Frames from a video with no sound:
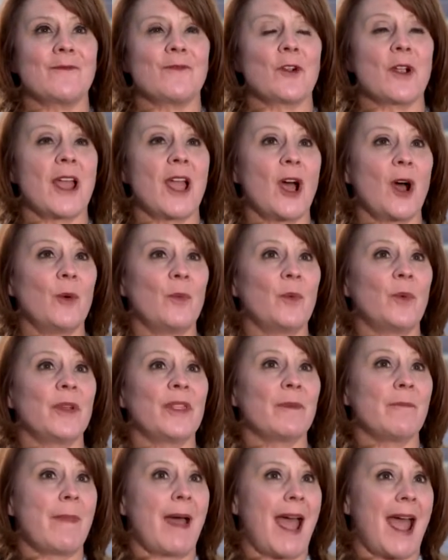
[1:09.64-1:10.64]
for help with
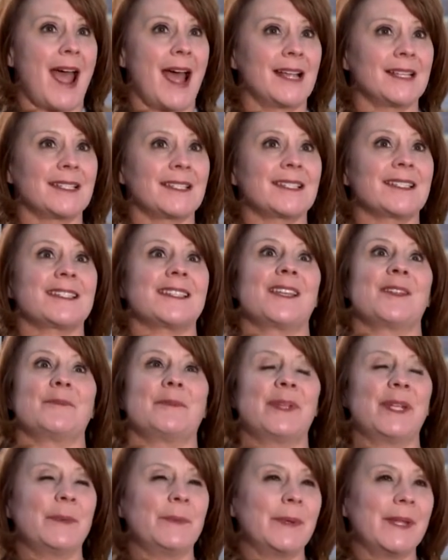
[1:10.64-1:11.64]
masks and
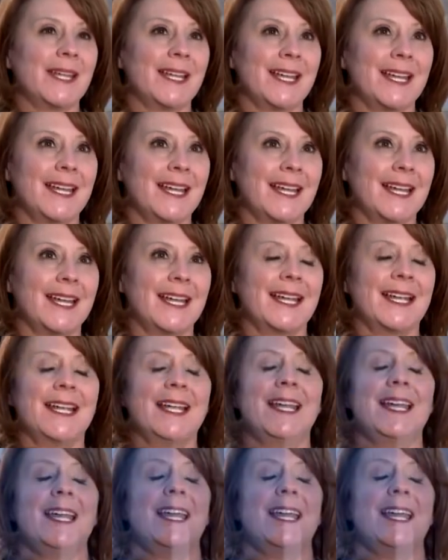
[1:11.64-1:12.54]
PPE